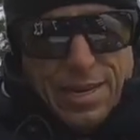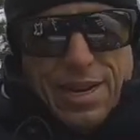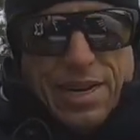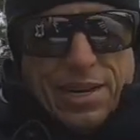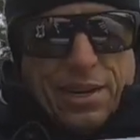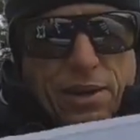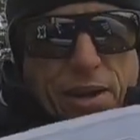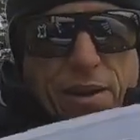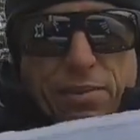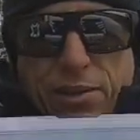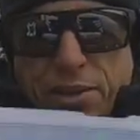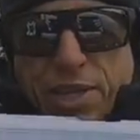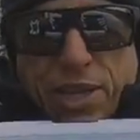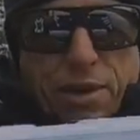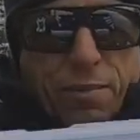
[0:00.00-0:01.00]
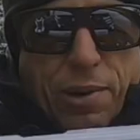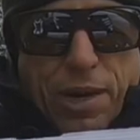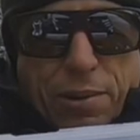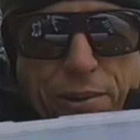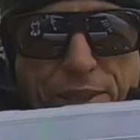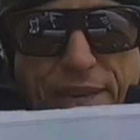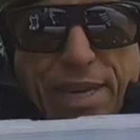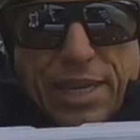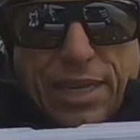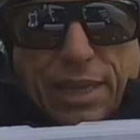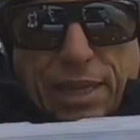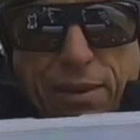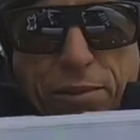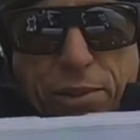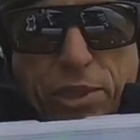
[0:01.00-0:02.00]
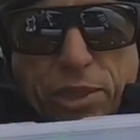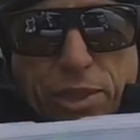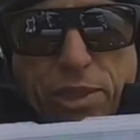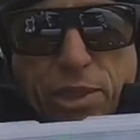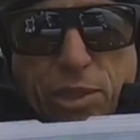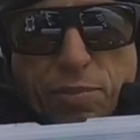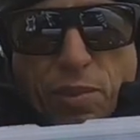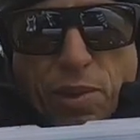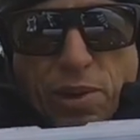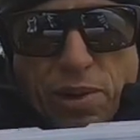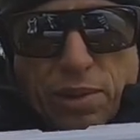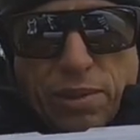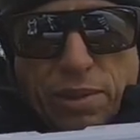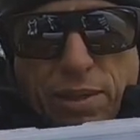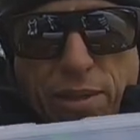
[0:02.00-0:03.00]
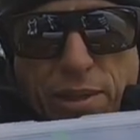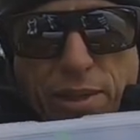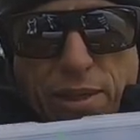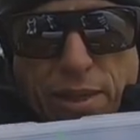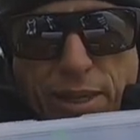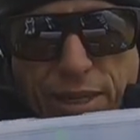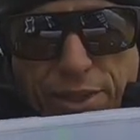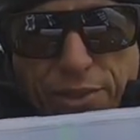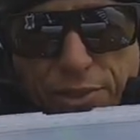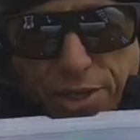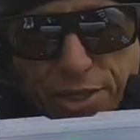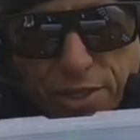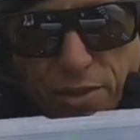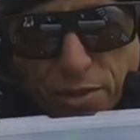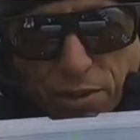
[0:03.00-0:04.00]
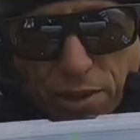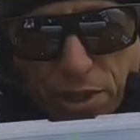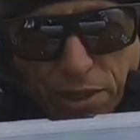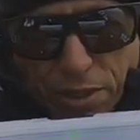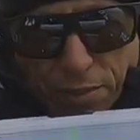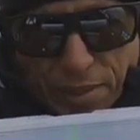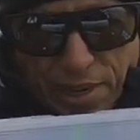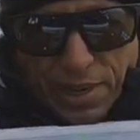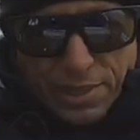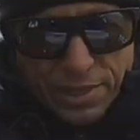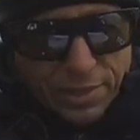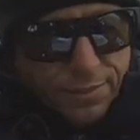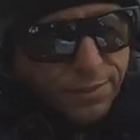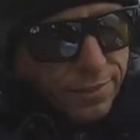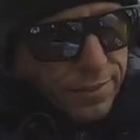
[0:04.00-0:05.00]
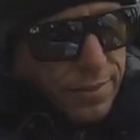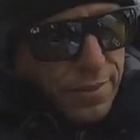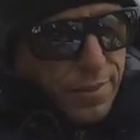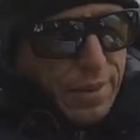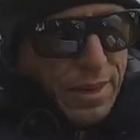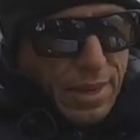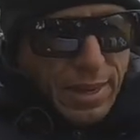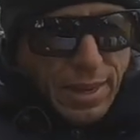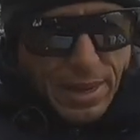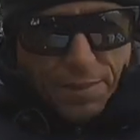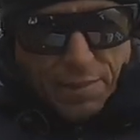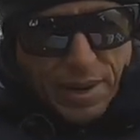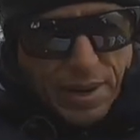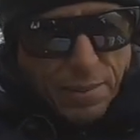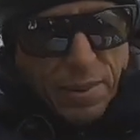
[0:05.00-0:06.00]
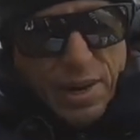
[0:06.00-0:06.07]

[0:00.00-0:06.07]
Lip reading: I can almost get away with anything with just this small jig skirt color box and my